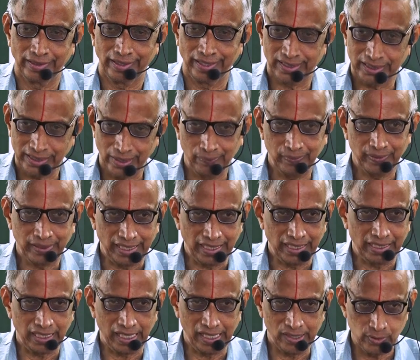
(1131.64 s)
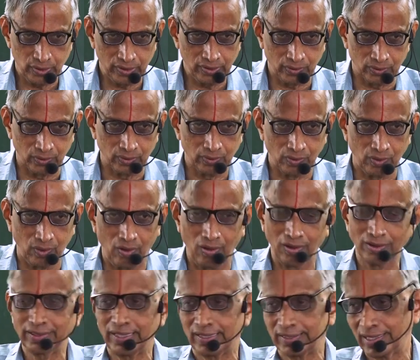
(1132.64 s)
except a0,
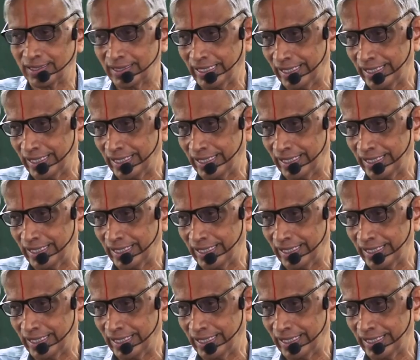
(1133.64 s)
all the other